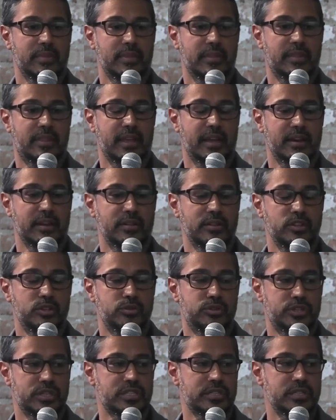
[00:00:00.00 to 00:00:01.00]
that you
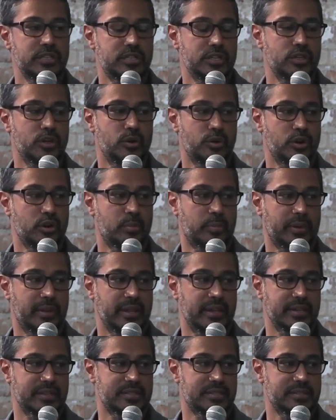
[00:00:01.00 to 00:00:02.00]
just need to know your
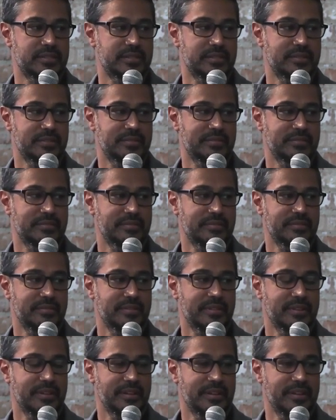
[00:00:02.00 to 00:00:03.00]
place
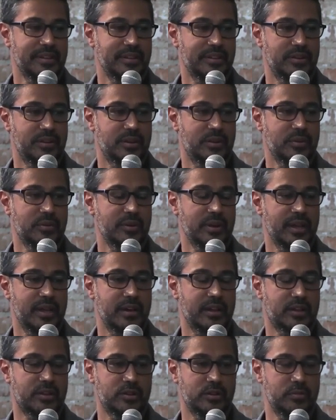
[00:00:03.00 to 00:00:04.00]
you know
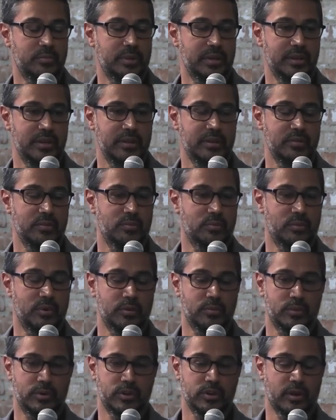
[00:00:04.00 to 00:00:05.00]
and it could be
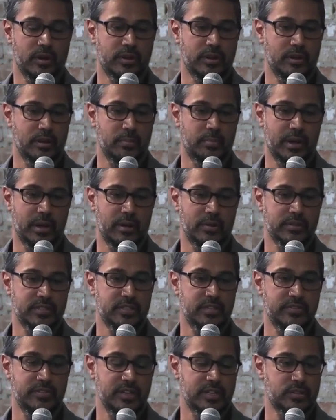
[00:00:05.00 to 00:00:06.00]
when we're talking about
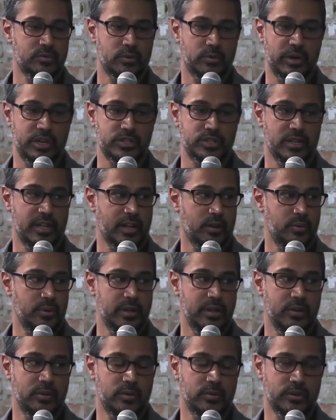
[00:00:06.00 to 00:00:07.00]
civics or racial
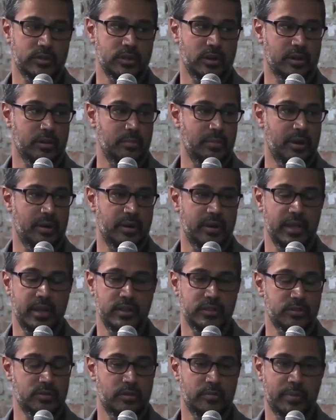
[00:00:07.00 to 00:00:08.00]
equity or when we're talking about
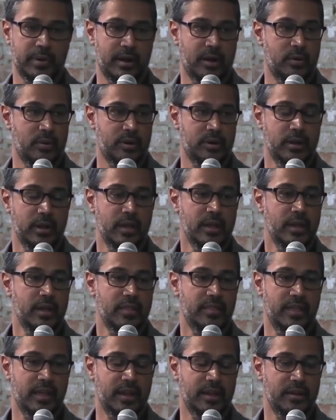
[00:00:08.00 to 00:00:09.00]
any sort of power
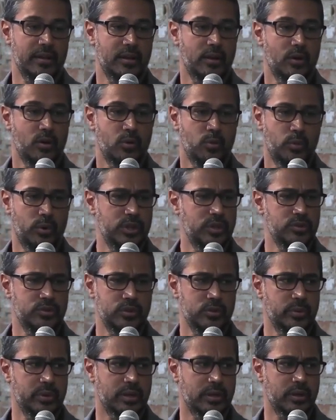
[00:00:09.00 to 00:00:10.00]
that what are you
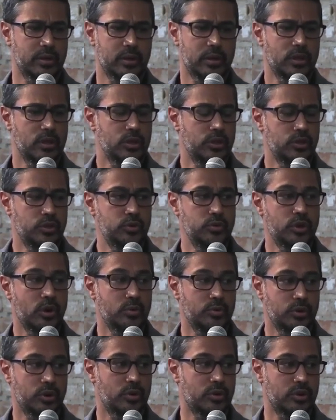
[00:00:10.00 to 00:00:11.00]
doing you
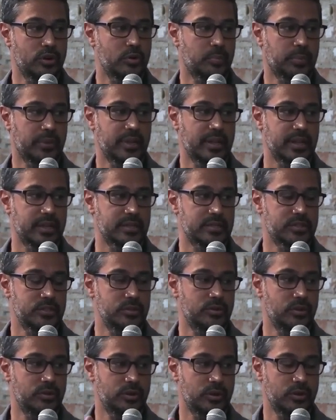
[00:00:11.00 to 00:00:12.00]
don't know your place
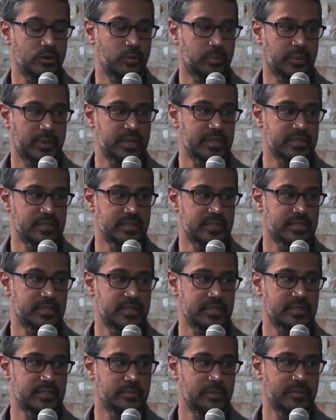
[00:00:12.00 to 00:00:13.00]
you don't know your place in the
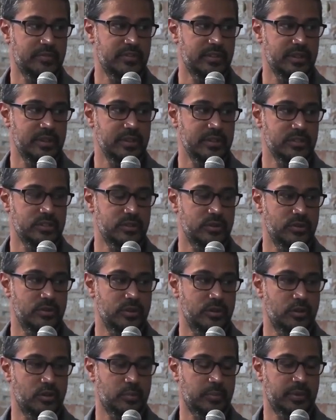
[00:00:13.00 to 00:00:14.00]
system of things you don't
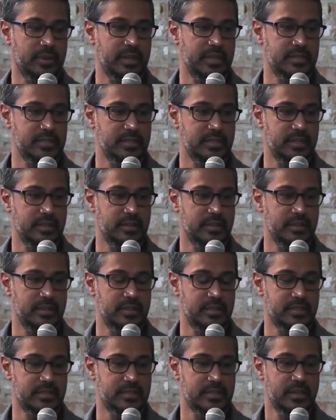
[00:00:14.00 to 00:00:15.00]
know your place in
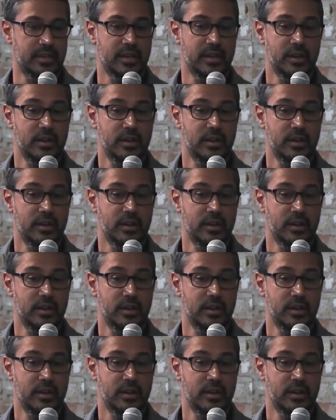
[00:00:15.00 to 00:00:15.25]
this